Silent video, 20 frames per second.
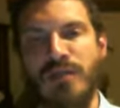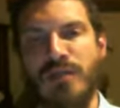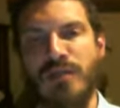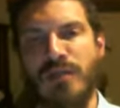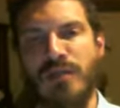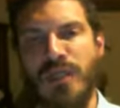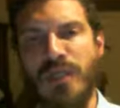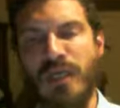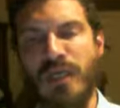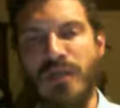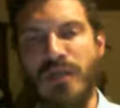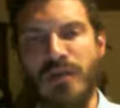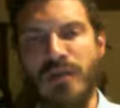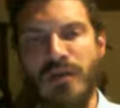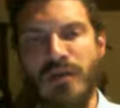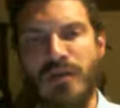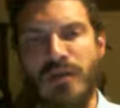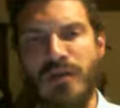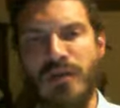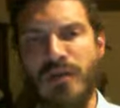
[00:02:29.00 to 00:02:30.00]
Taking the
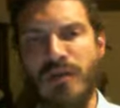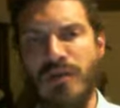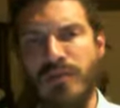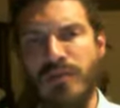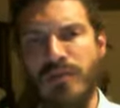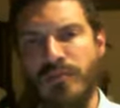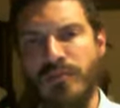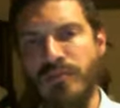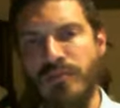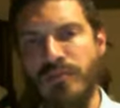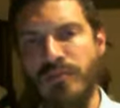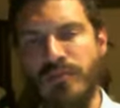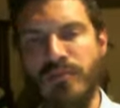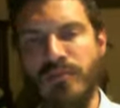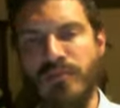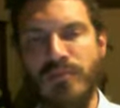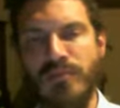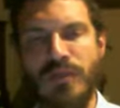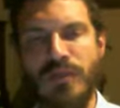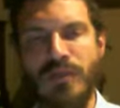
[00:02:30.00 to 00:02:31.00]

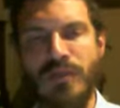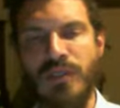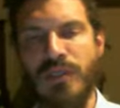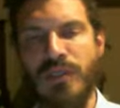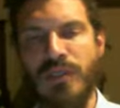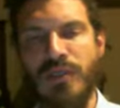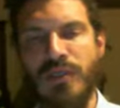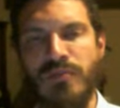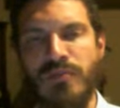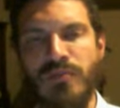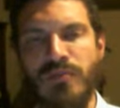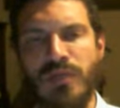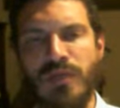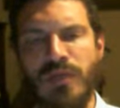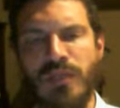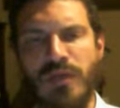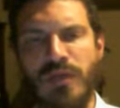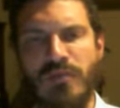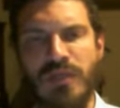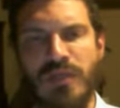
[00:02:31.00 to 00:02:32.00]
distribution
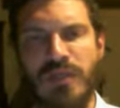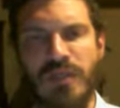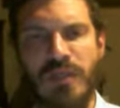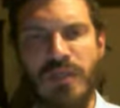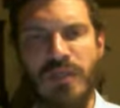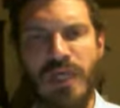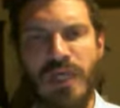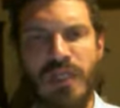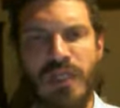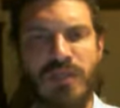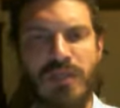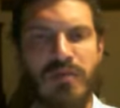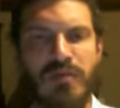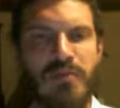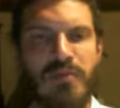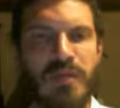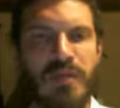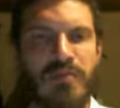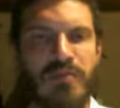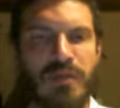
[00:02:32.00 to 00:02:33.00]
of the age of a
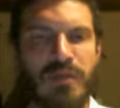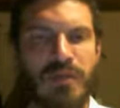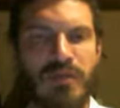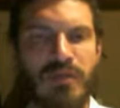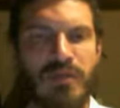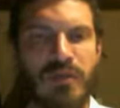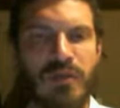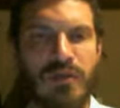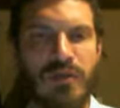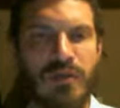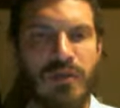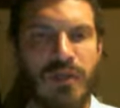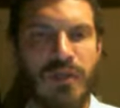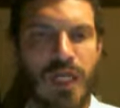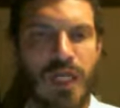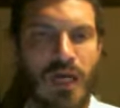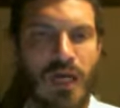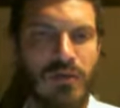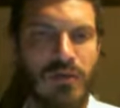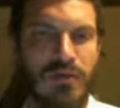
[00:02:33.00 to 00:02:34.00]
people of a certain
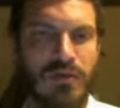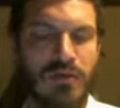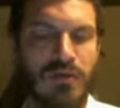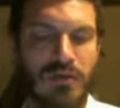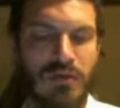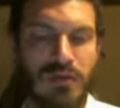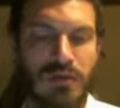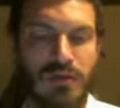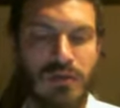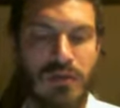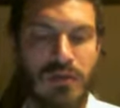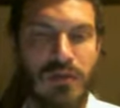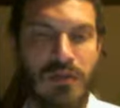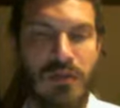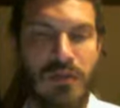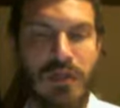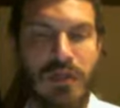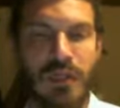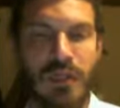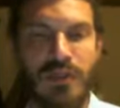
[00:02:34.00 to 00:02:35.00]
town,
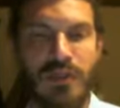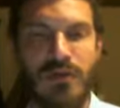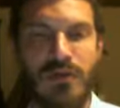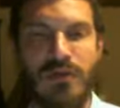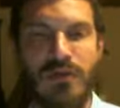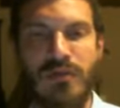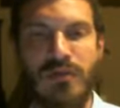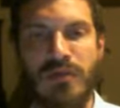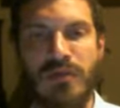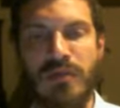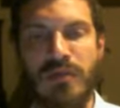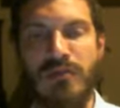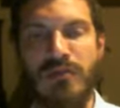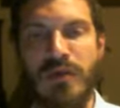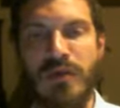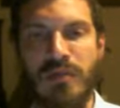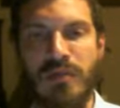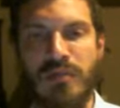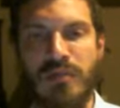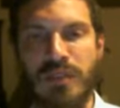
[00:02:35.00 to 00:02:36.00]
then you go
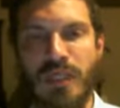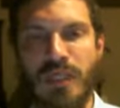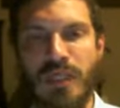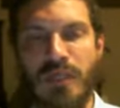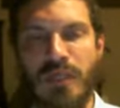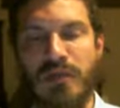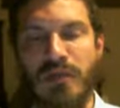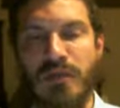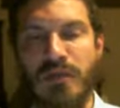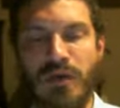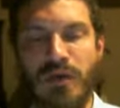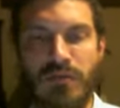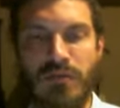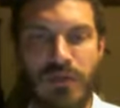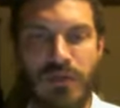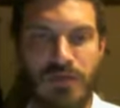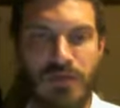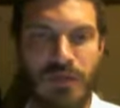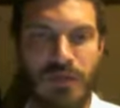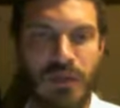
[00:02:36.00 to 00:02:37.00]
20% or
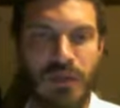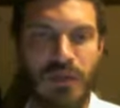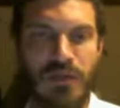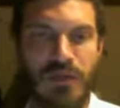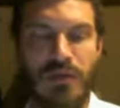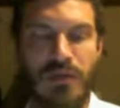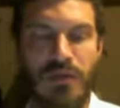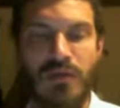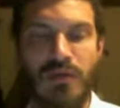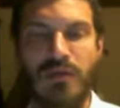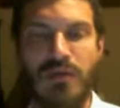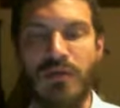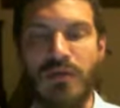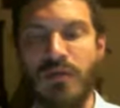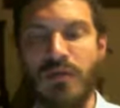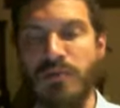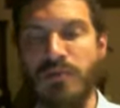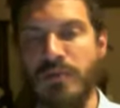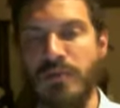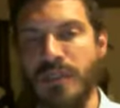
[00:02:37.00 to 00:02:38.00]
50,
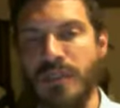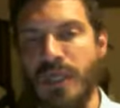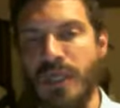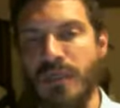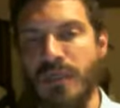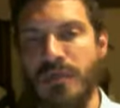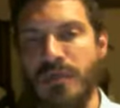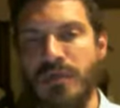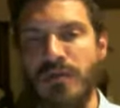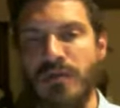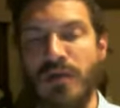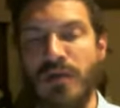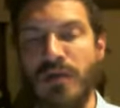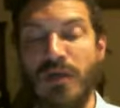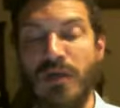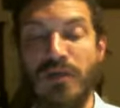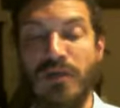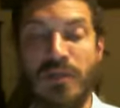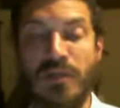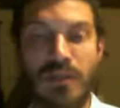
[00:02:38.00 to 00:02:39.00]
30% or
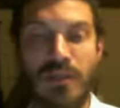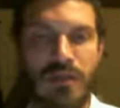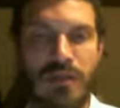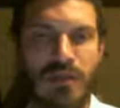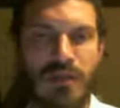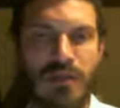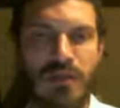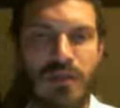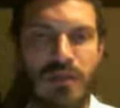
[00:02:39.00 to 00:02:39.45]
60,